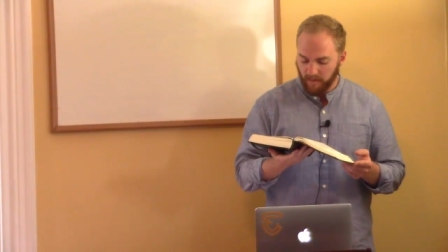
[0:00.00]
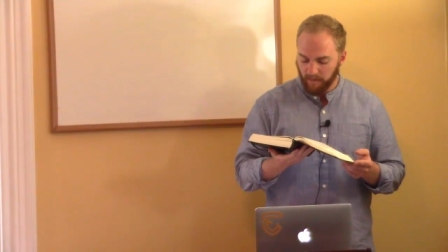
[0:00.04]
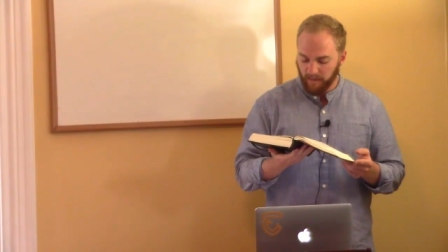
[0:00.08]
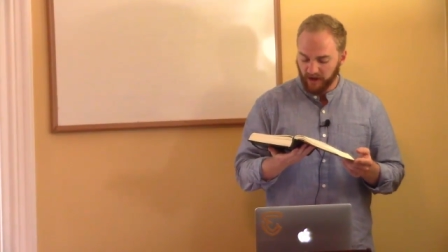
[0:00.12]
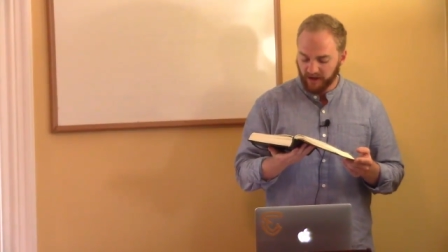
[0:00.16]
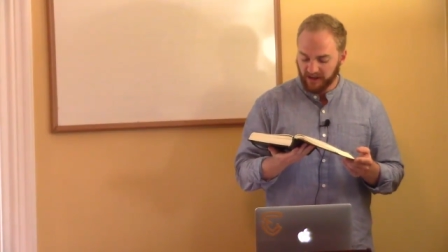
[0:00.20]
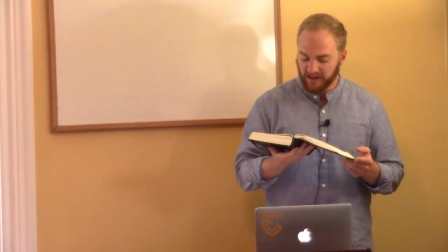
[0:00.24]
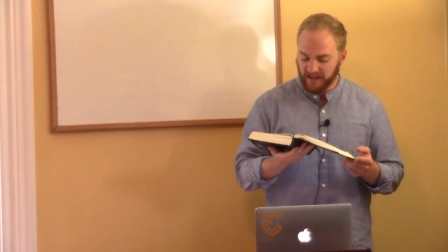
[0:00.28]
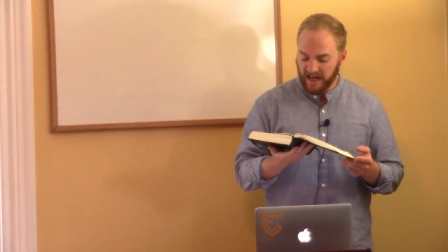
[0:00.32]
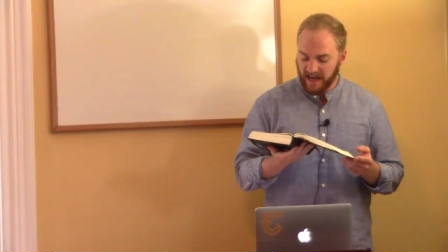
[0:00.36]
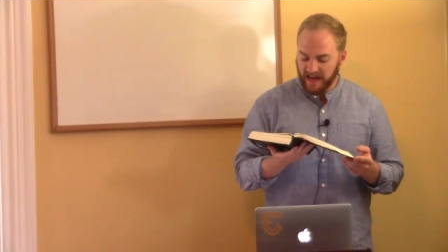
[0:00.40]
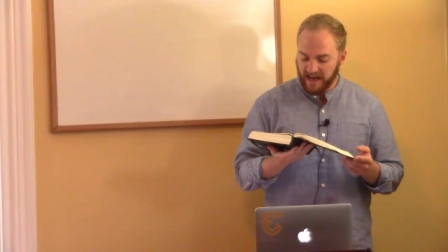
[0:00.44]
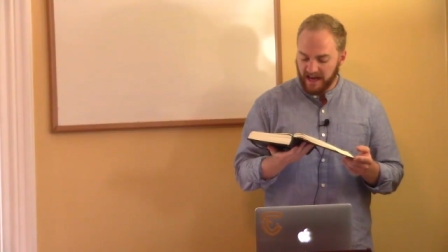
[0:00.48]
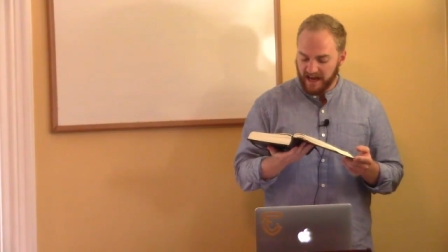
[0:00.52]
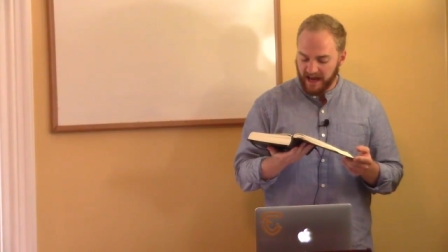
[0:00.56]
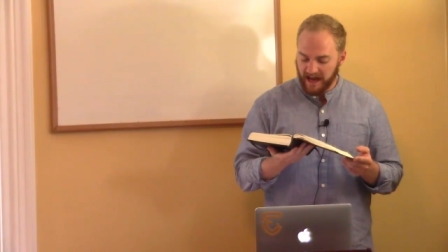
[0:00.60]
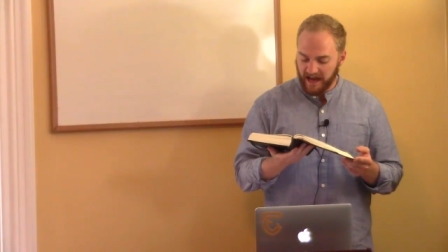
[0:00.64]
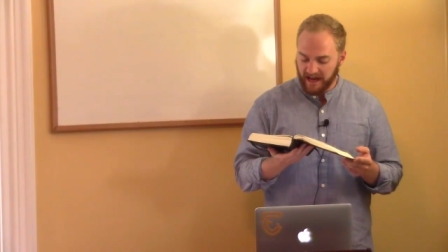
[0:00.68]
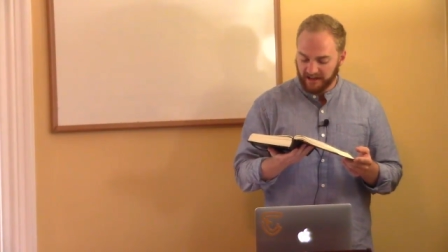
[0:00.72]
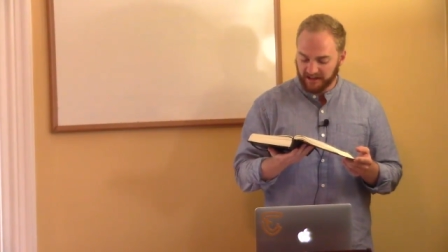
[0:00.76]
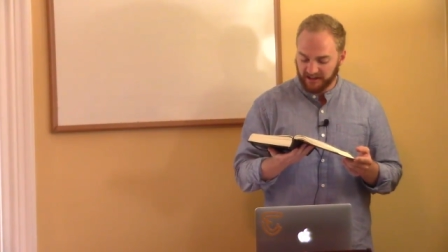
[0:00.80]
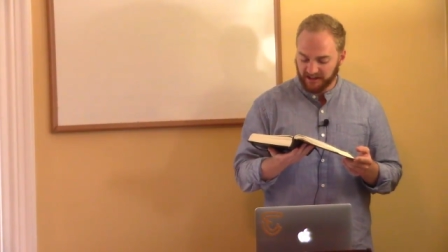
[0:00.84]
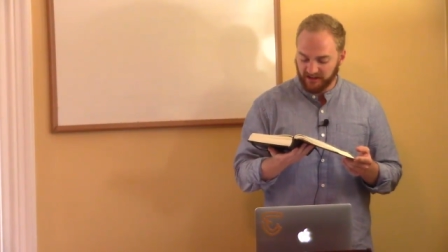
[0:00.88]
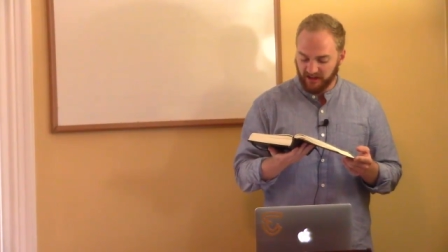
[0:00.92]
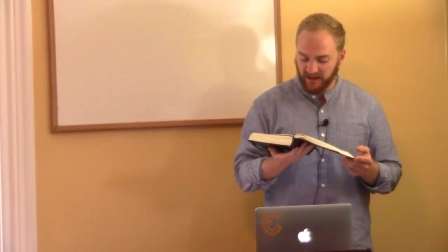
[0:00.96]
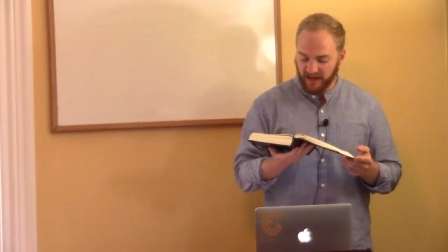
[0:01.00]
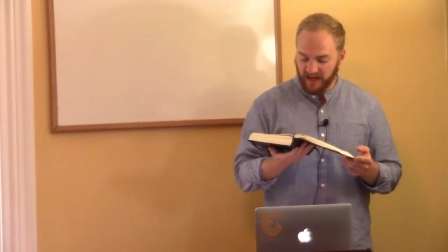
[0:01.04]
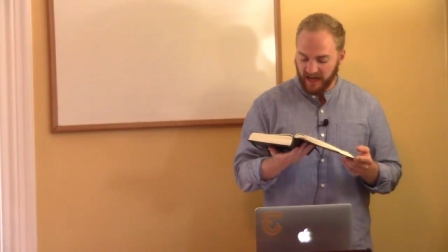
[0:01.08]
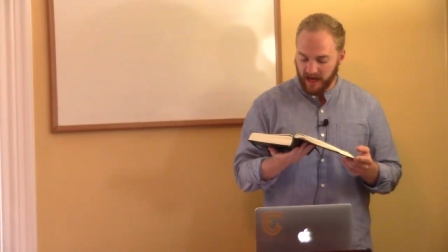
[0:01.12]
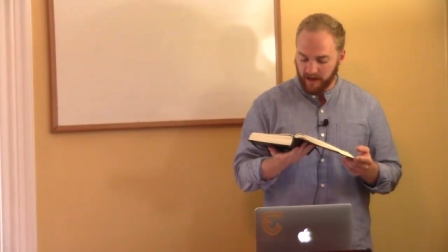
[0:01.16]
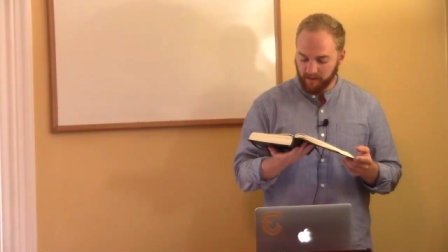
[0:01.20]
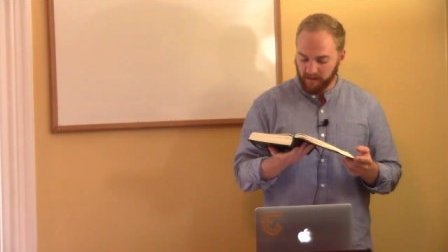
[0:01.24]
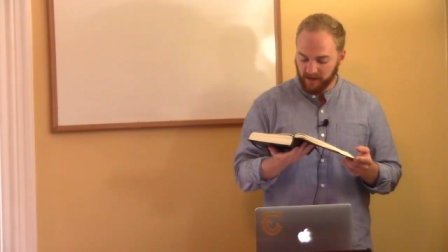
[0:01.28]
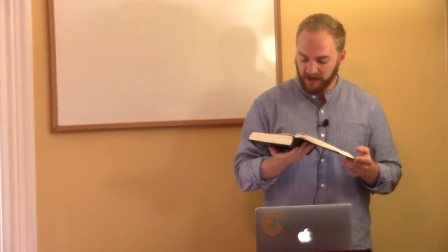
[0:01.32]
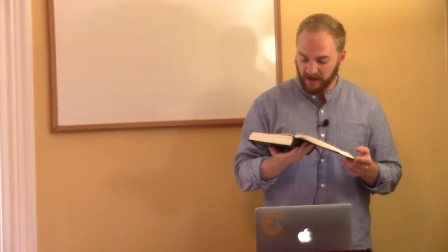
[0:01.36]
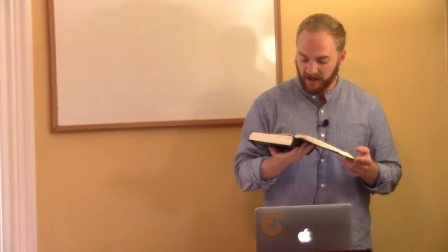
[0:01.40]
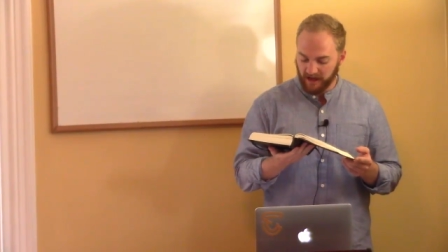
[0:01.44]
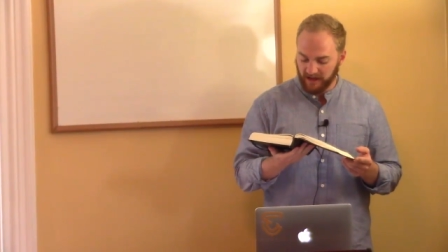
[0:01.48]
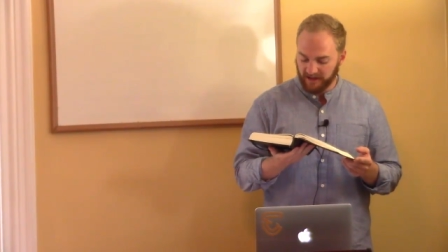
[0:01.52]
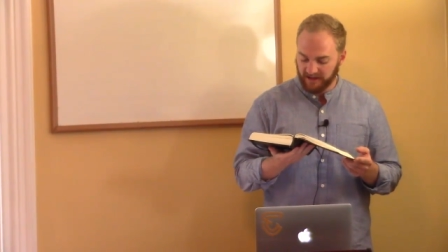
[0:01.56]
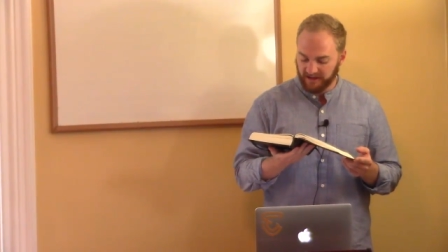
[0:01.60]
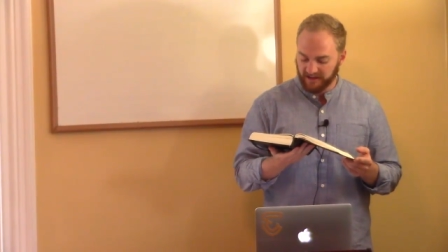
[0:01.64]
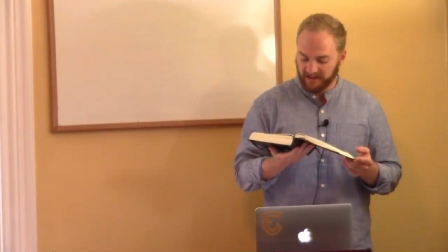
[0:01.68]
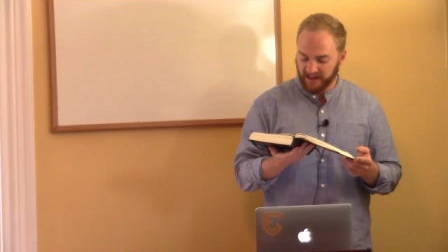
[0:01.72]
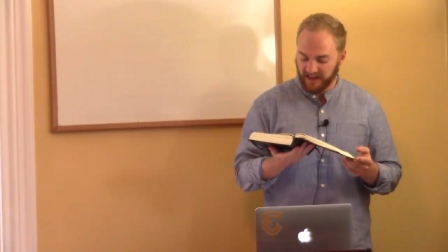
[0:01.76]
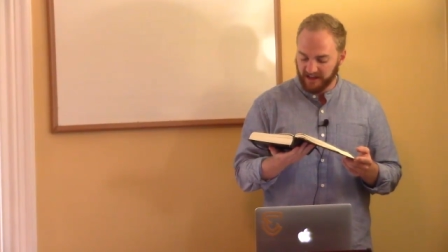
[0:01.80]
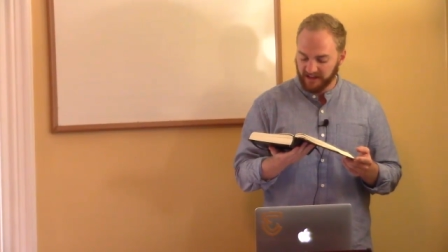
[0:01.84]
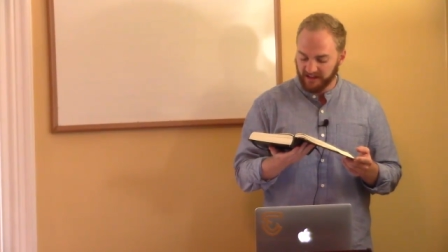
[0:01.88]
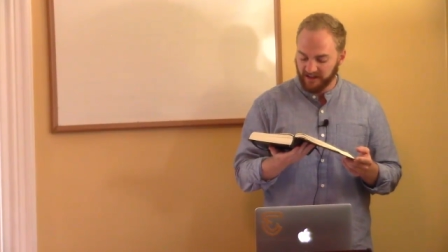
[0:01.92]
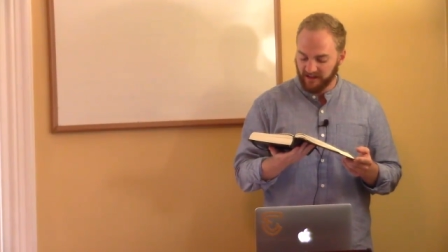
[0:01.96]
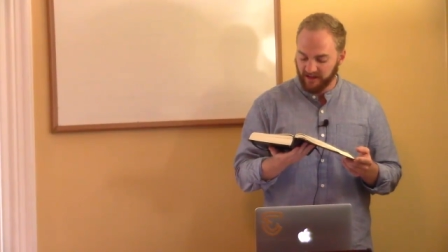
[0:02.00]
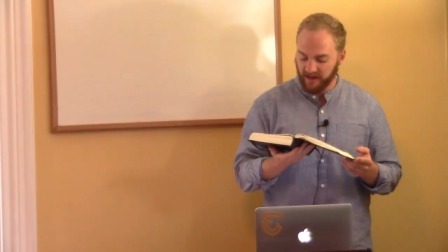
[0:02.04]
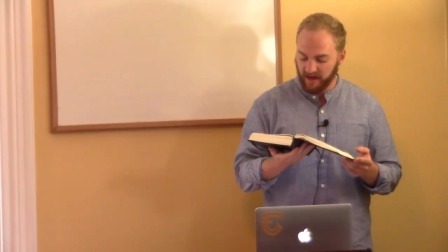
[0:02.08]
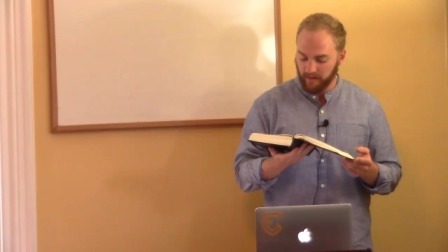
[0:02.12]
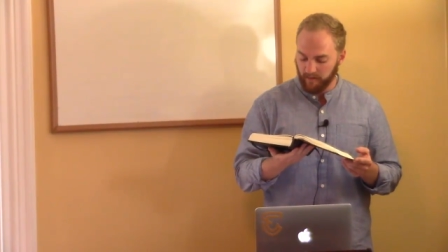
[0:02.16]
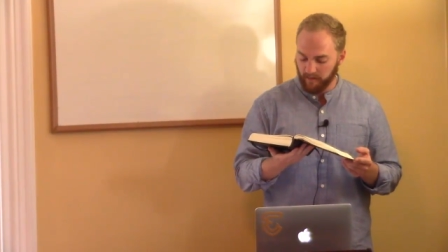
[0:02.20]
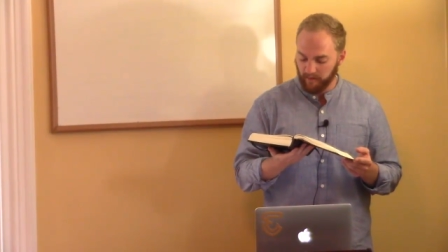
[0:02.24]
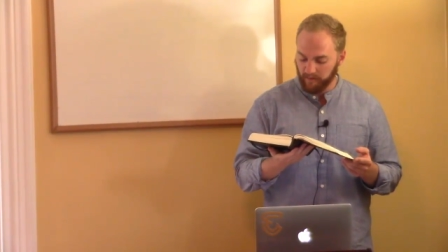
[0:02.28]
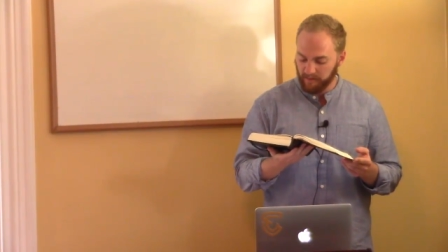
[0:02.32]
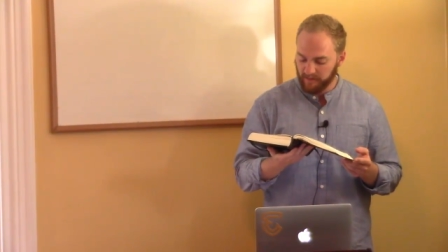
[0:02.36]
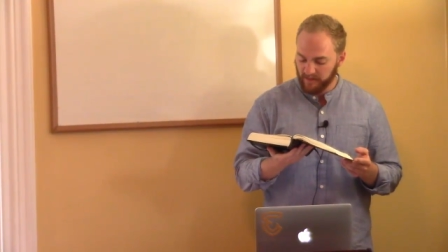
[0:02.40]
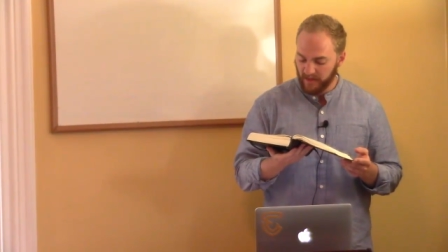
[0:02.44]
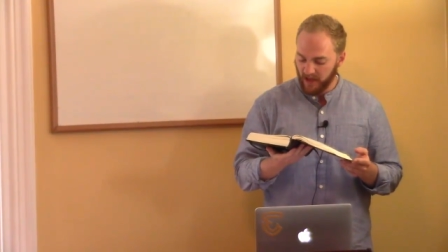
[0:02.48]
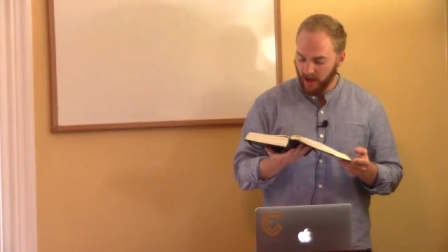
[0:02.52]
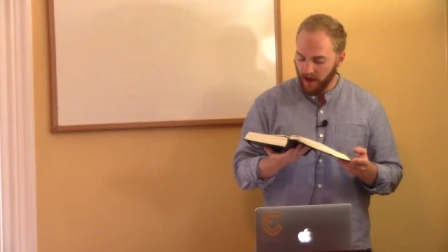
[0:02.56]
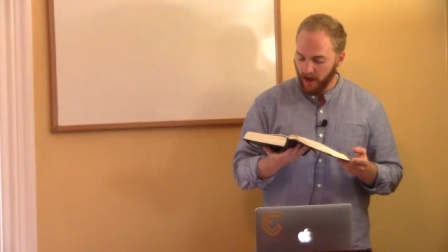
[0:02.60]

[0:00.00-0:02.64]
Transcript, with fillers: But Nahash the Ammonite said to them,